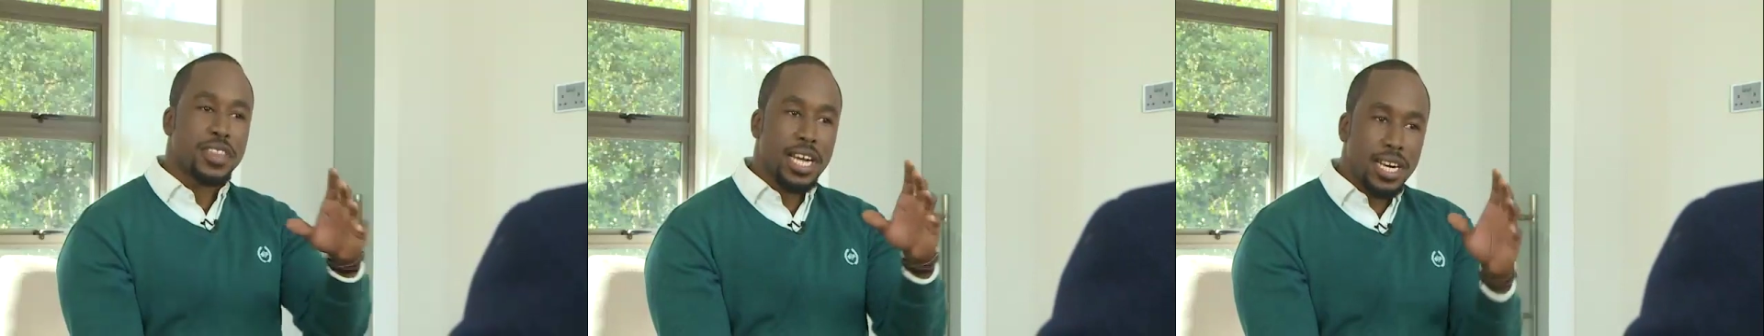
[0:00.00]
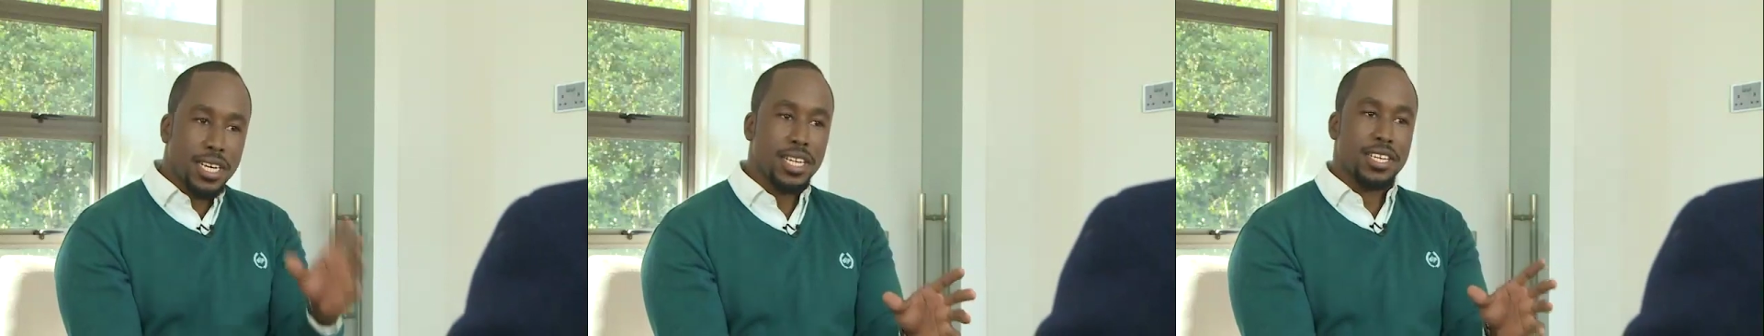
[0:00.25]

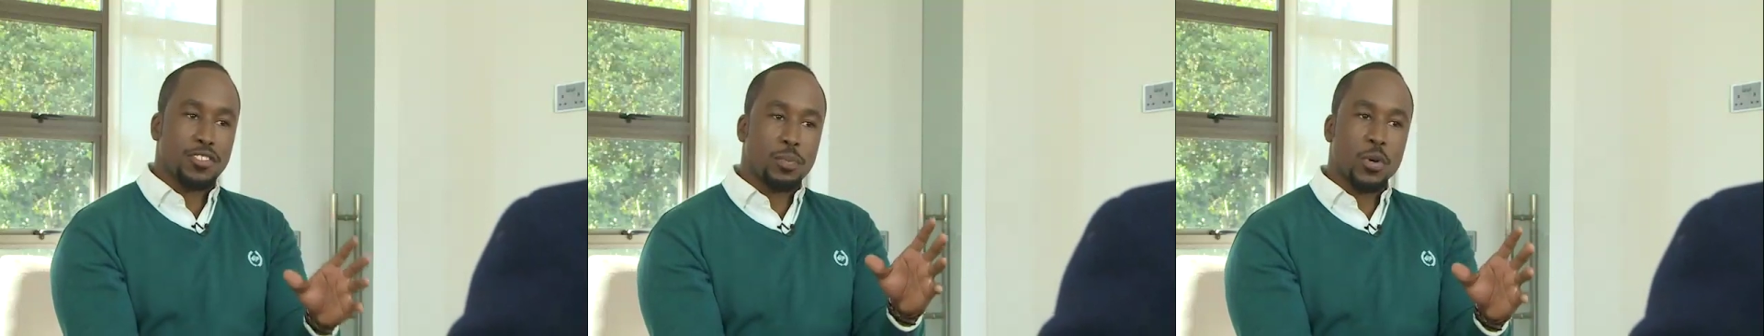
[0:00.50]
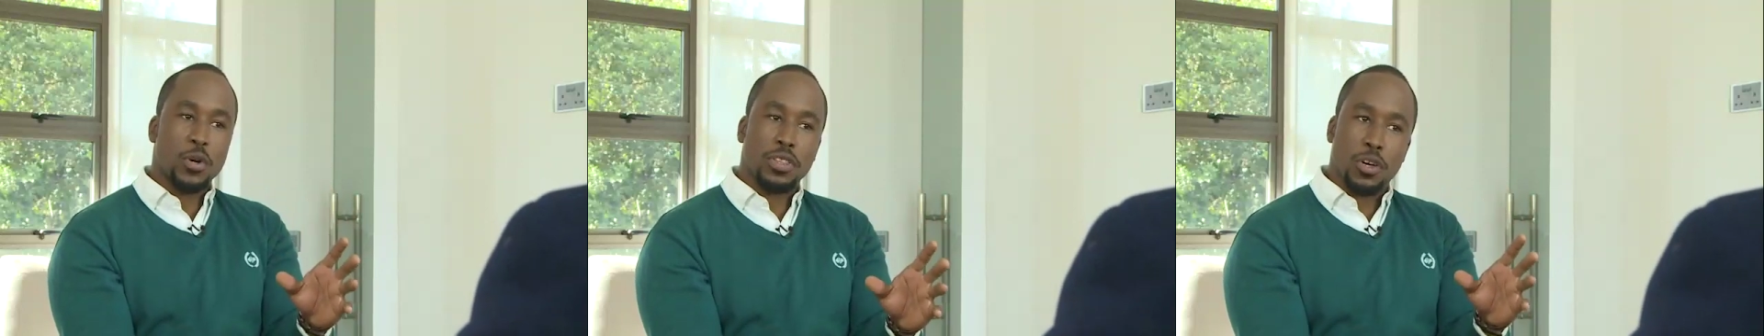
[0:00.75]
thoroughly
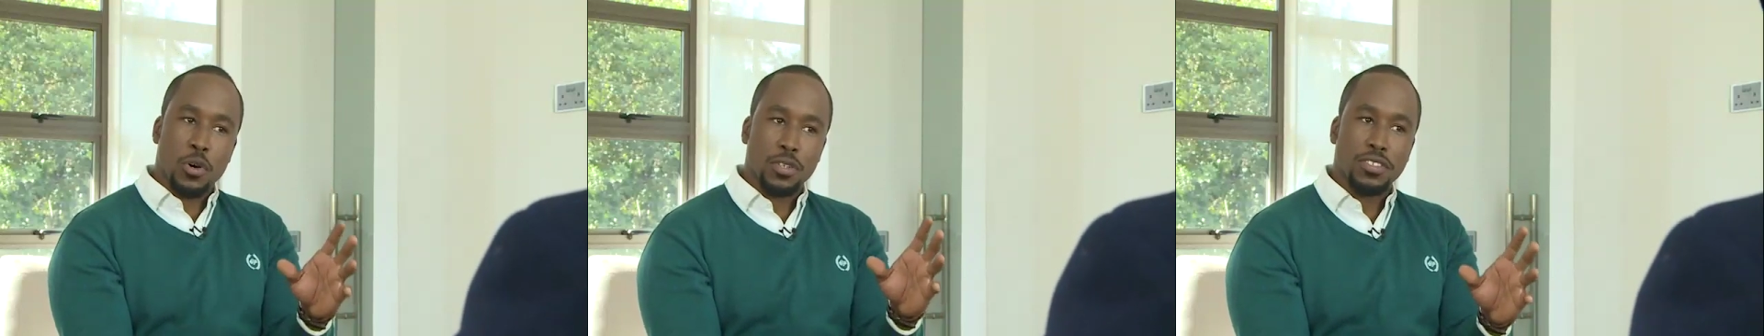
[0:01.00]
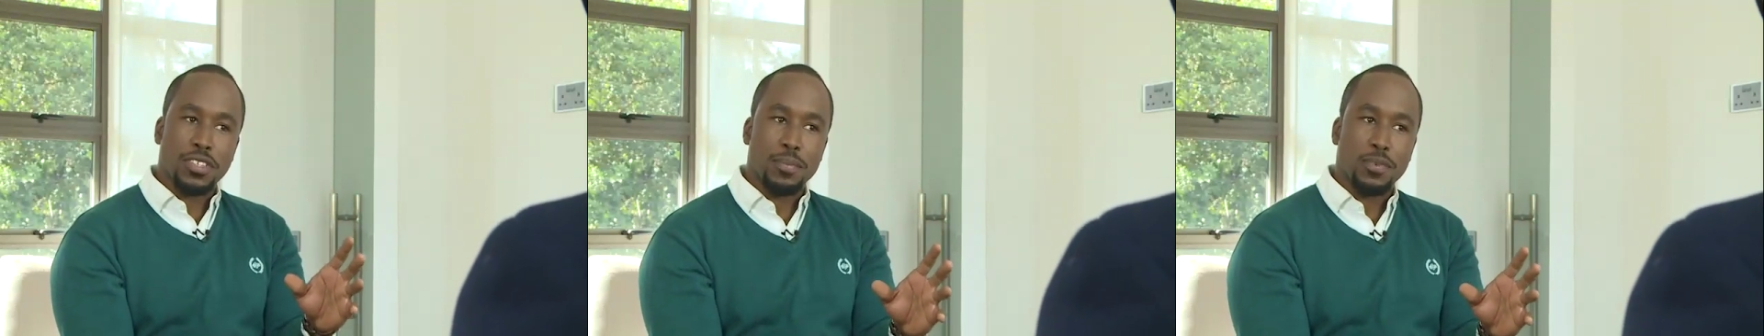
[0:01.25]
explored the
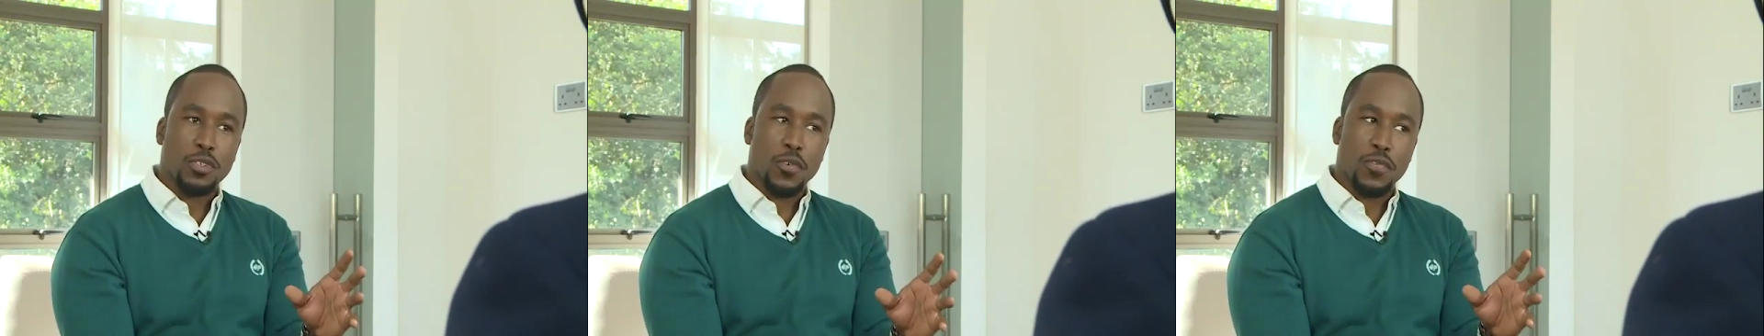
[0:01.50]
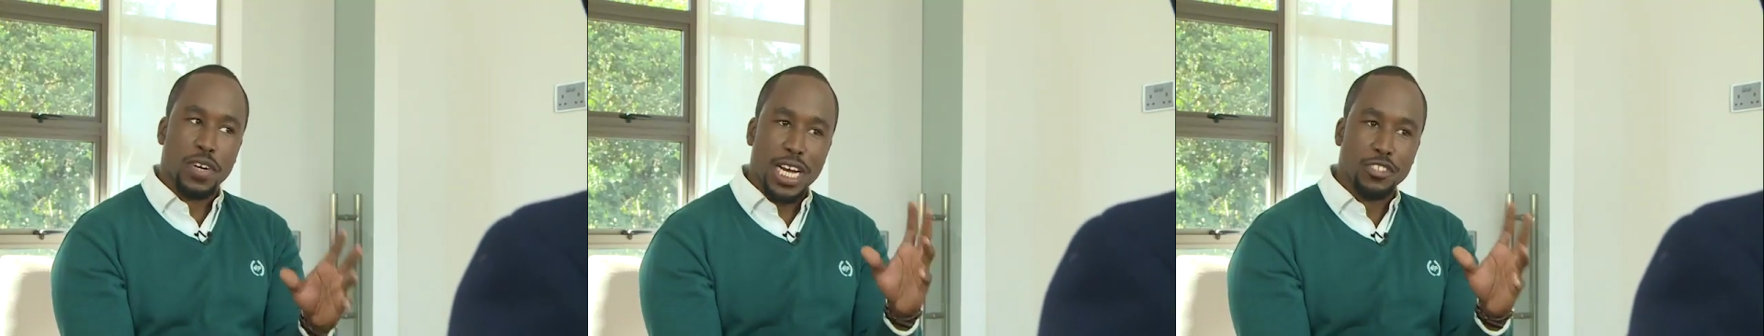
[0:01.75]
concept
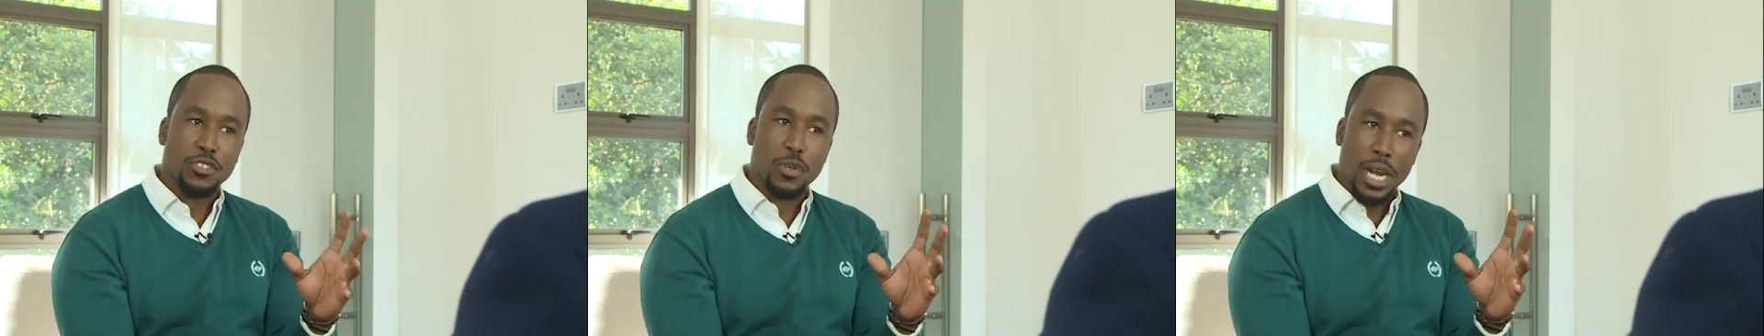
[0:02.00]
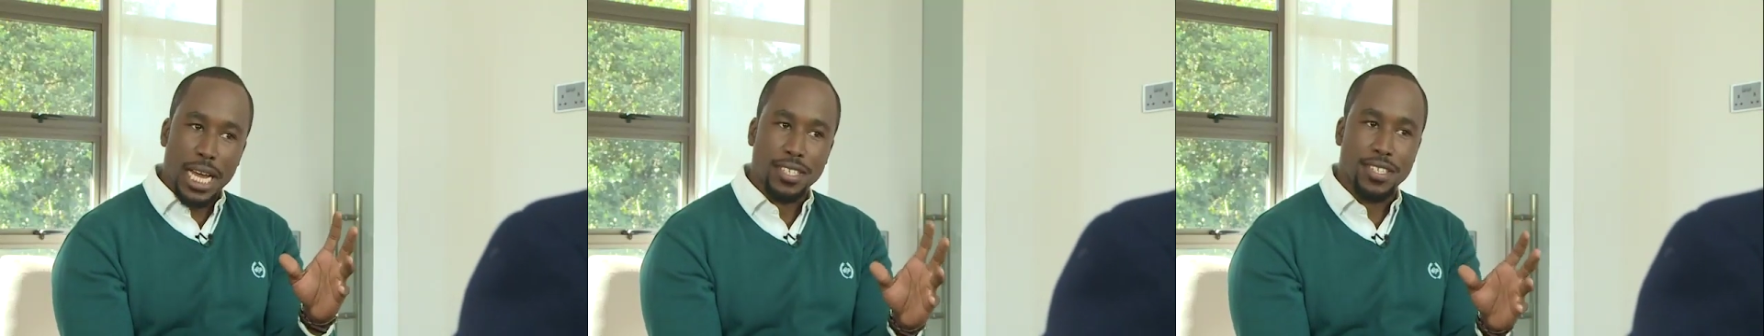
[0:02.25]
of natural
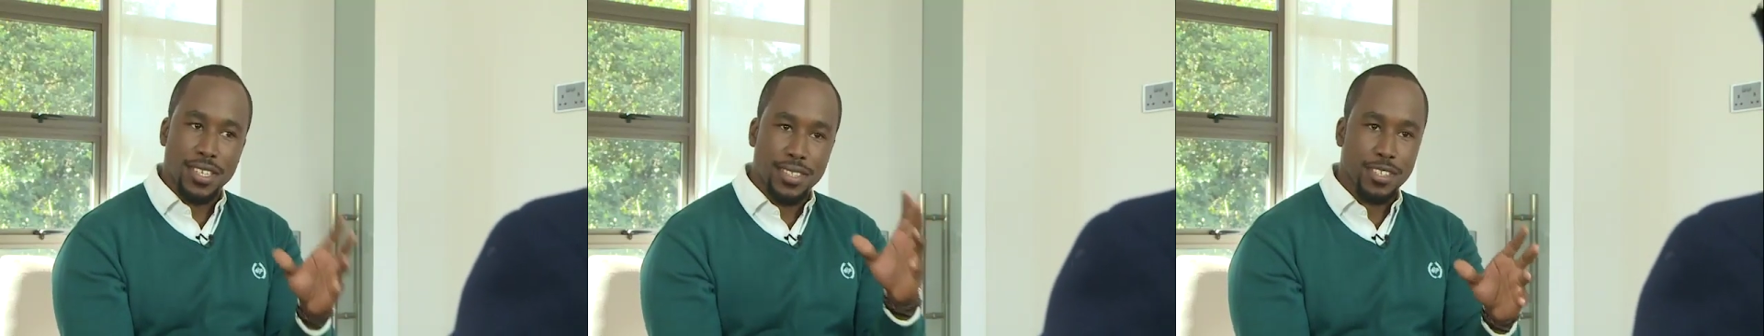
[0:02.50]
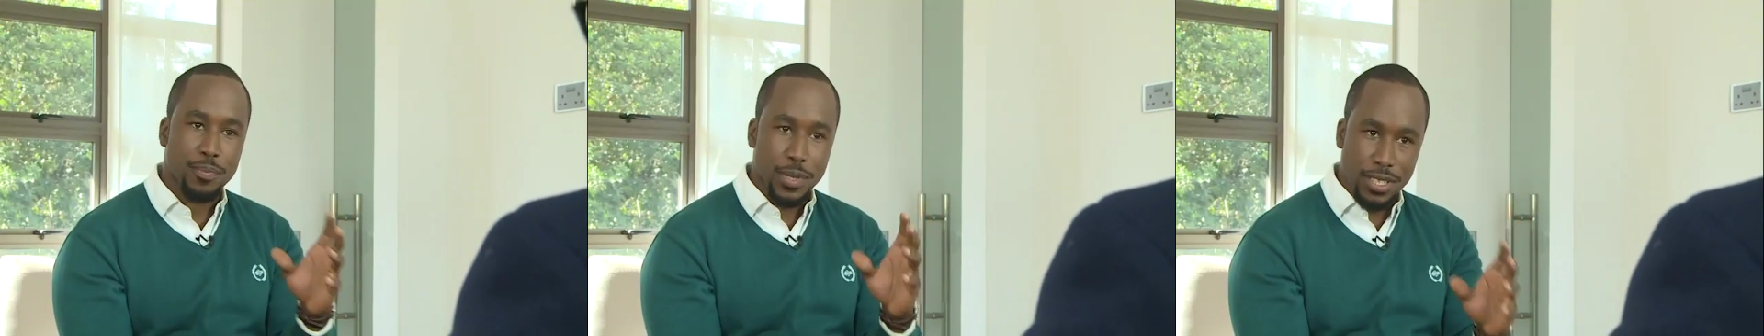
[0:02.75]
lighting in
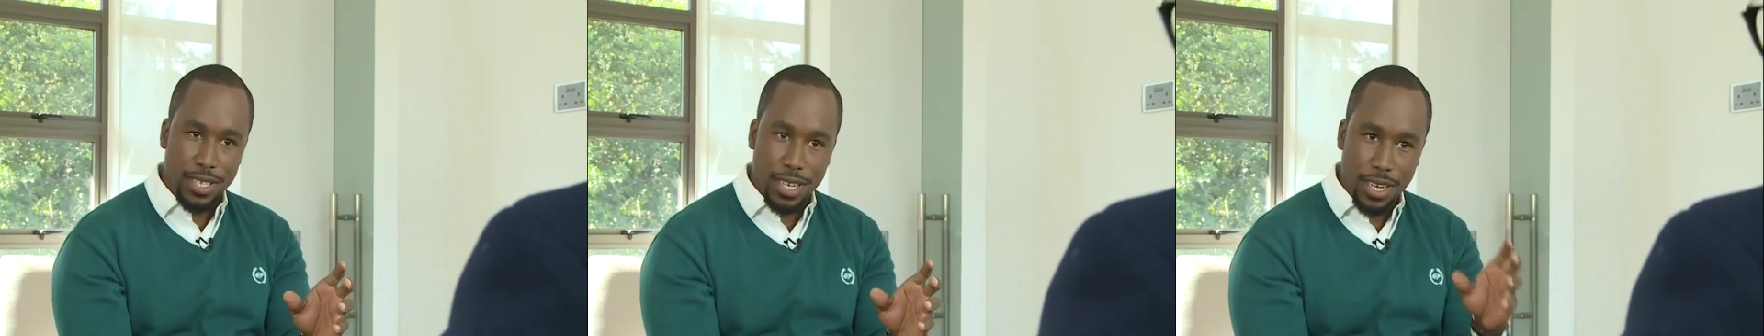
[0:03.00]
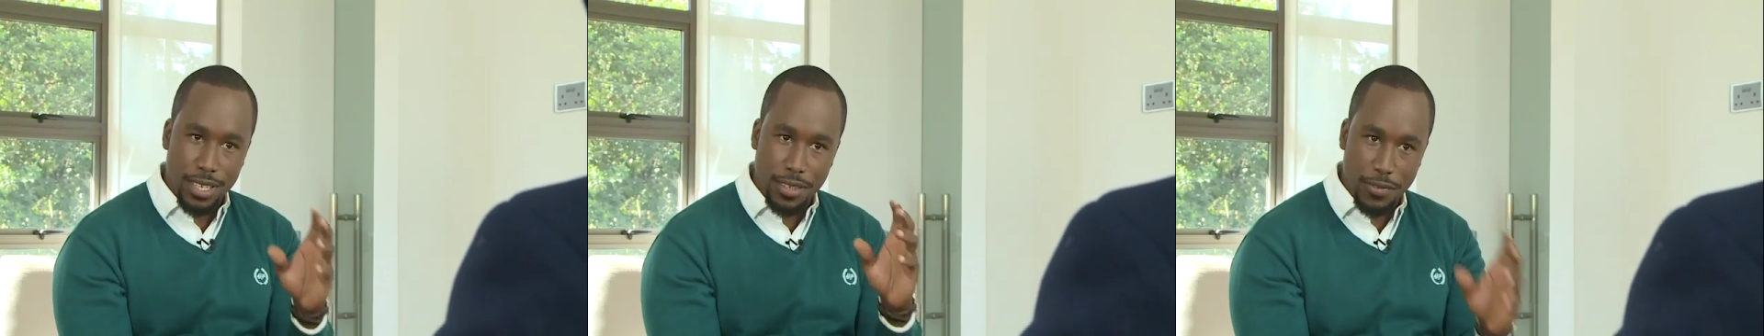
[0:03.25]
this
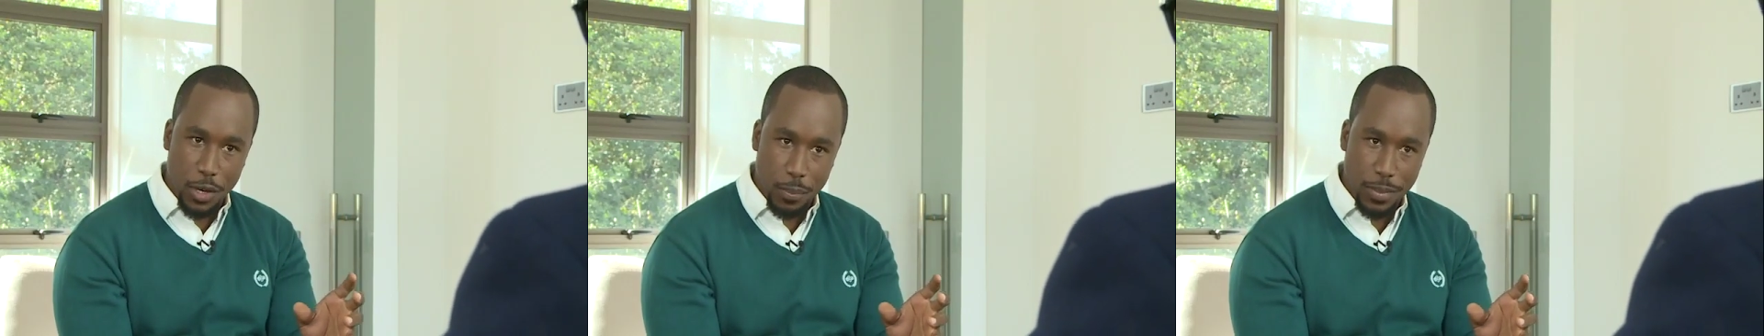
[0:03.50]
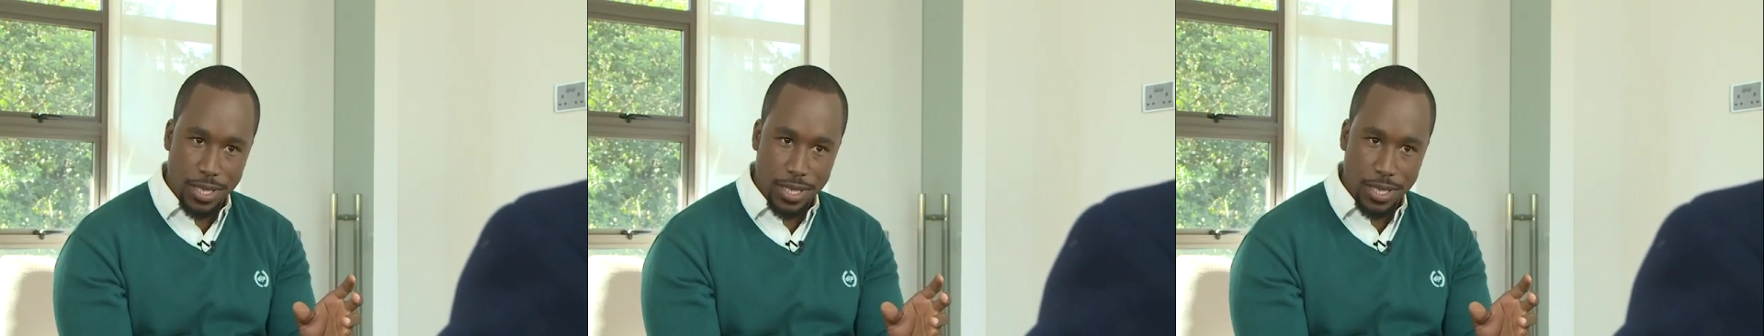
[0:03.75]
particular development.